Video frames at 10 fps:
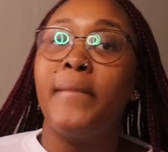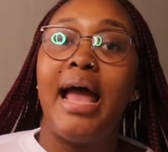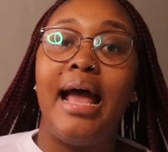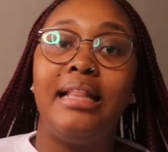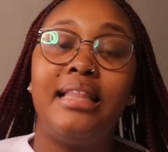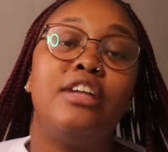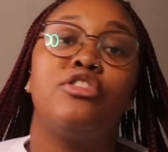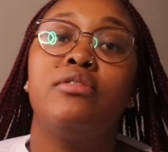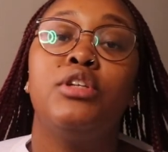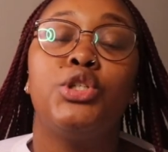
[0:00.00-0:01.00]
and they're
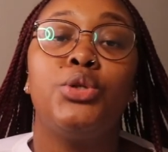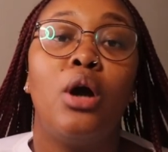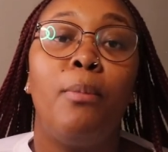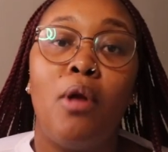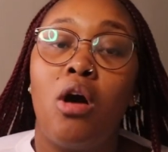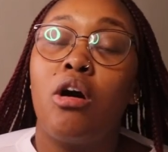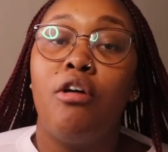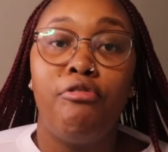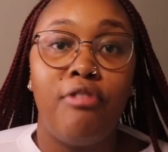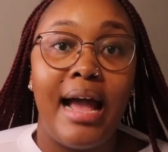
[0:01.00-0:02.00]
driven to a block
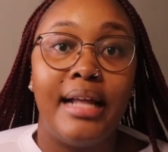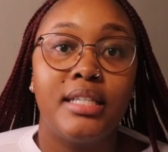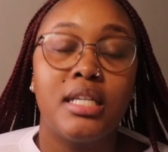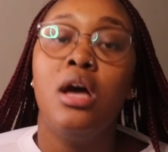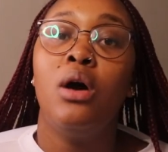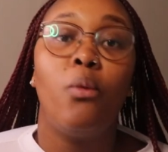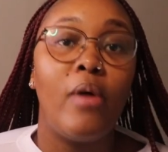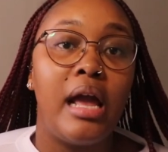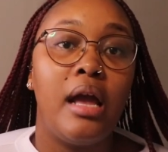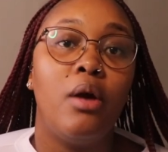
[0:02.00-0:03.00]
of flats
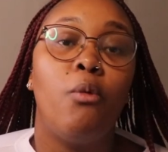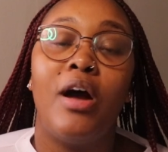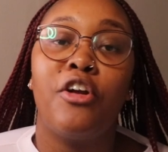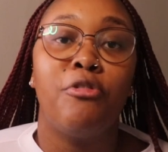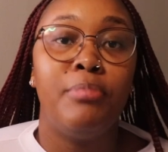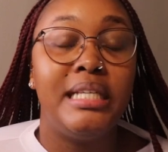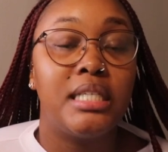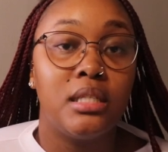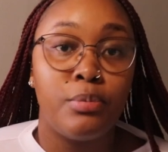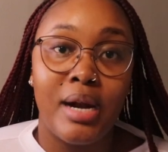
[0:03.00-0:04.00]
where one of
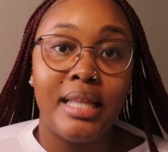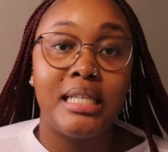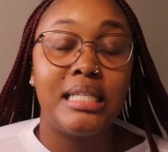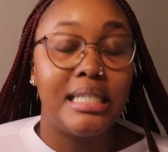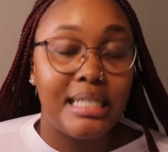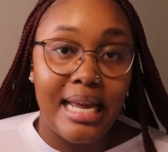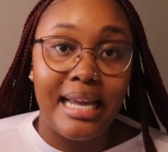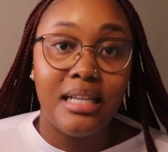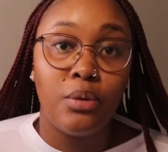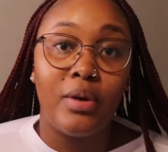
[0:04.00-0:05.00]
Pieter's brothers
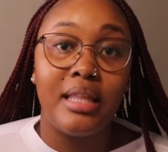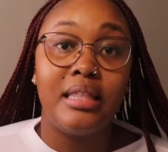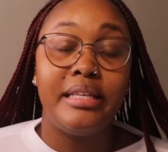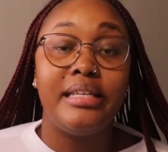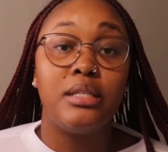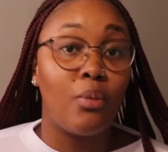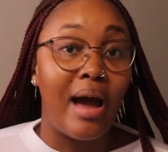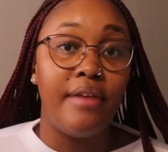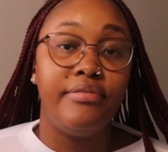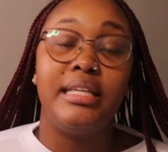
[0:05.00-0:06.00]
stayed with his
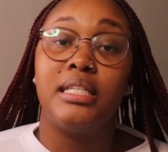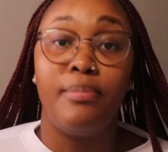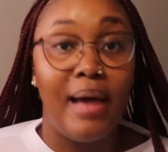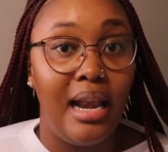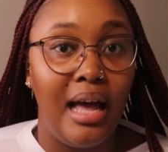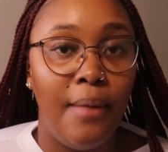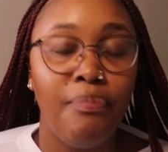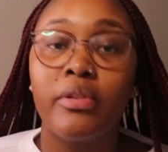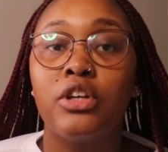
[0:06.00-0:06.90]
wife Isabella.